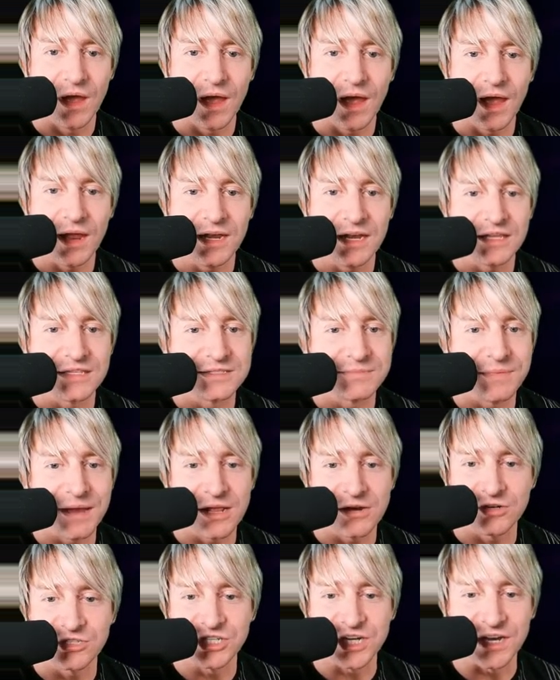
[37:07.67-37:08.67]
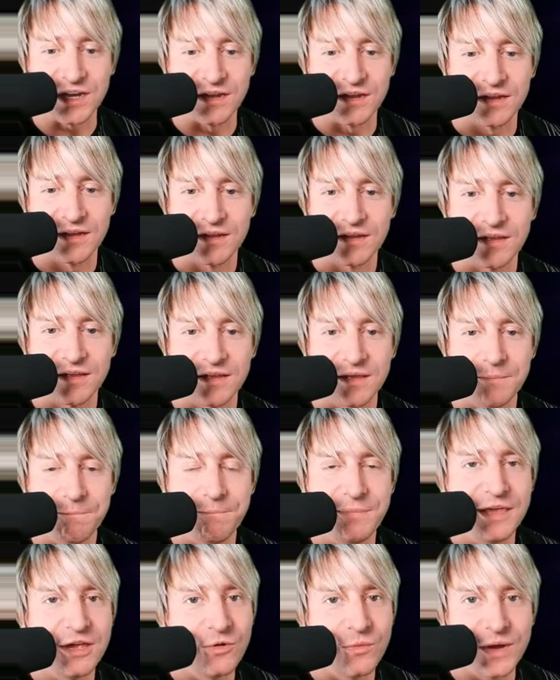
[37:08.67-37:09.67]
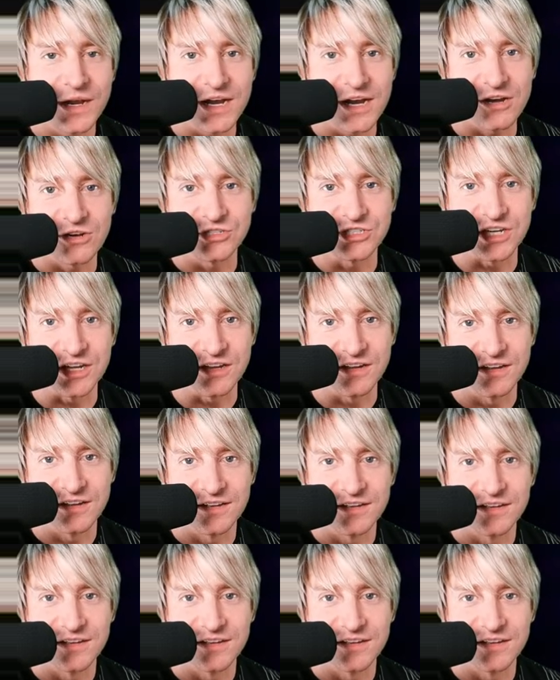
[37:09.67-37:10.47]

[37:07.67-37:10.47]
I need some energy. Big win energy.